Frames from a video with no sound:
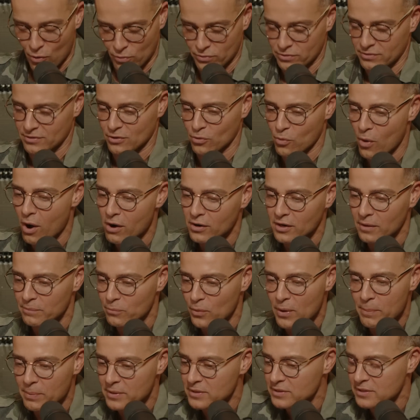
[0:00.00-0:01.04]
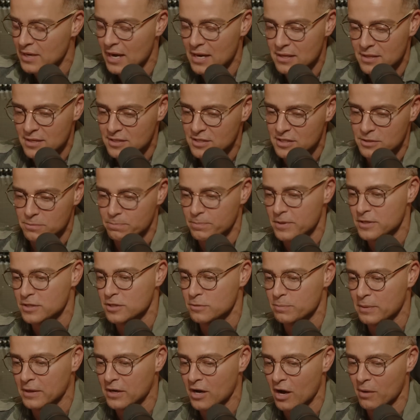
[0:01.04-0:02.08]
Oh, you're welcome. We've been saying this is
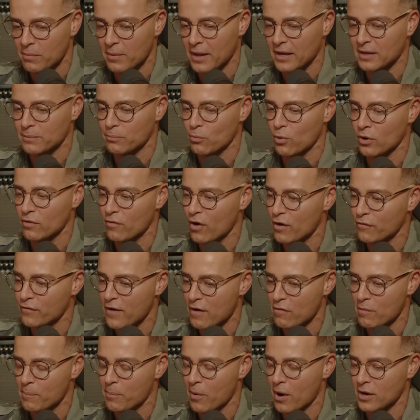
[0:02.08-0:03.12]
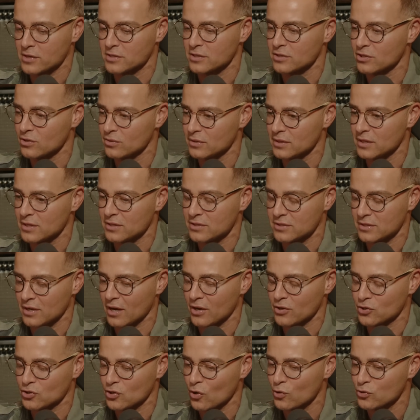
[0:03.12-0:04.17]
this has become like one of our favorite parts of doing
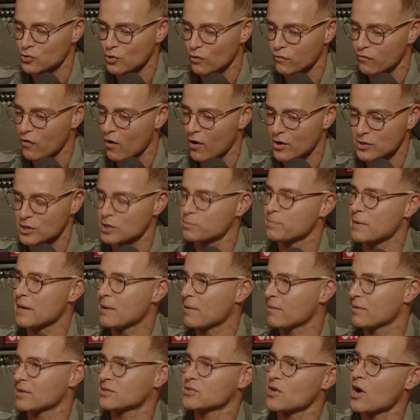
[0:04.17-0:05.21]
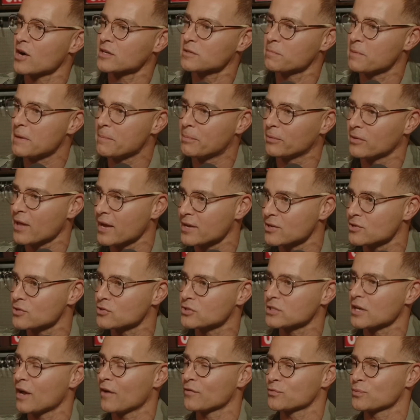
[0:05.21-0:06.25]
this uh, show so far is just being able to talk to people like
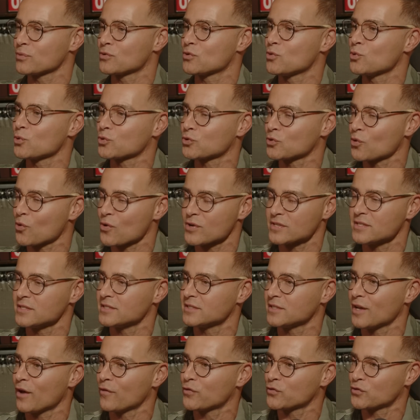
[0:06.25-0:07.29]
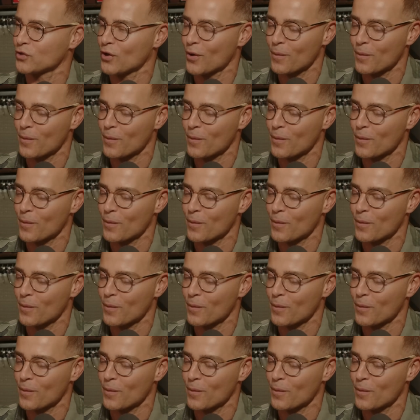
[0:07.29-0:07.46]
yourselves with cool stories and stuff.